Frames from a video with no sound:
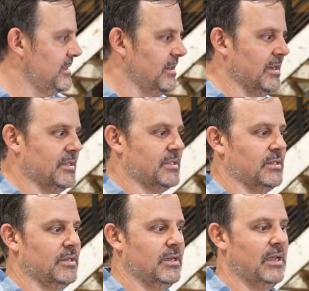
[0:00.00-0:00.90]
to this
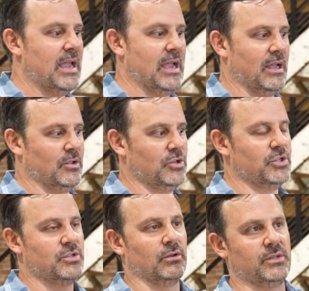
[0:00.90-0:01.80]
and you
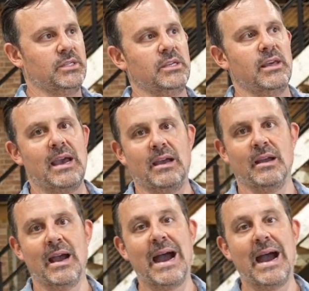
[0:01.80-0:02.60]
just don't see that,